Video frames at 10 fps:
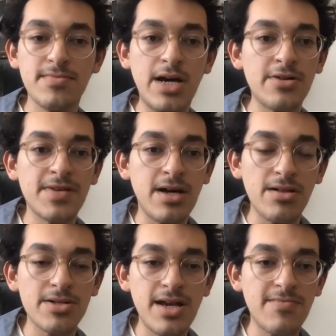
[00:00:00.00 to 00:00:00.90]
out of
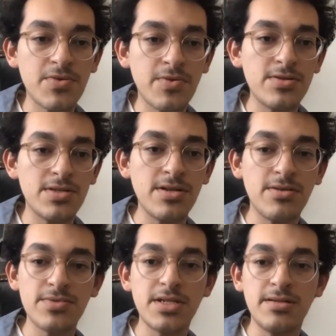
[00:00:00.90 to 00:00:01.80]
college afterwards, you
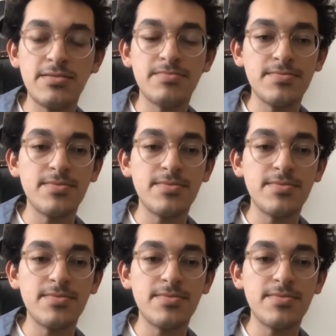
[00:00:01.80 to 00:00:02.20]
know, to